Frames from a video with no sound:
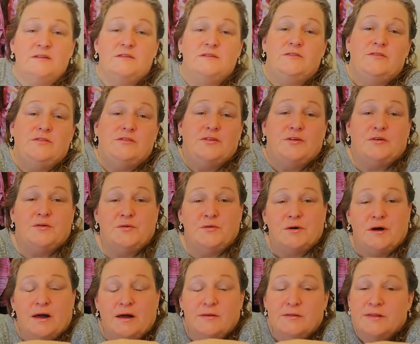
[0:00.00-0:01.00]
So
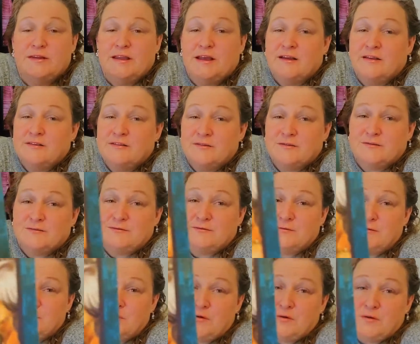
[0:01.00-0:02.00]
the decks are
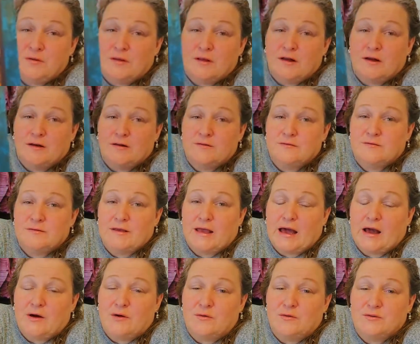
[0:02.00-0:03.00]
full of
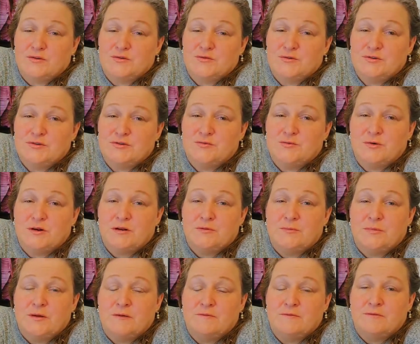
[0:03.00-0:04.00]
owls, which are one of
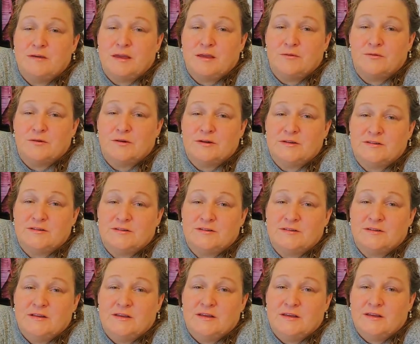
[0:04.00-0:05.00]
my favorite
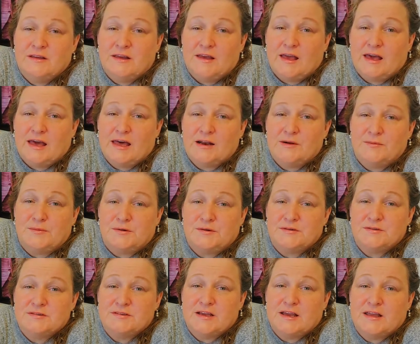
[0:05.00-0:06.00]

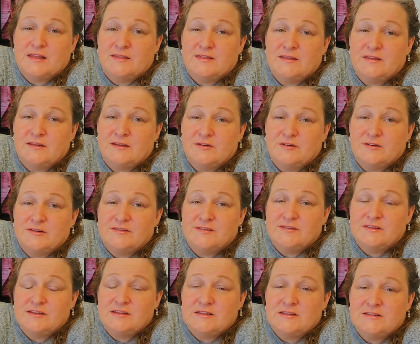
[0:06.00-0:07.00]
animals. And then you can
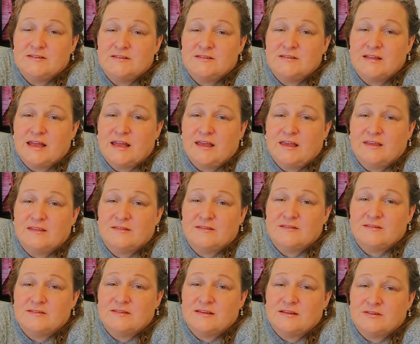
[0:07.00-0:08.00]
see the snake in the
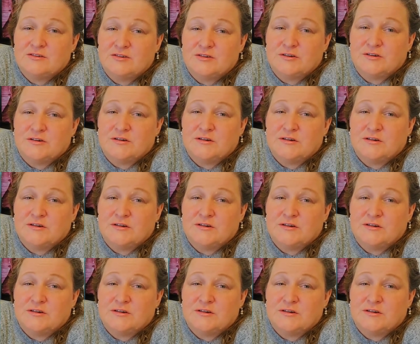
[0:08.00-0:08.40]
center.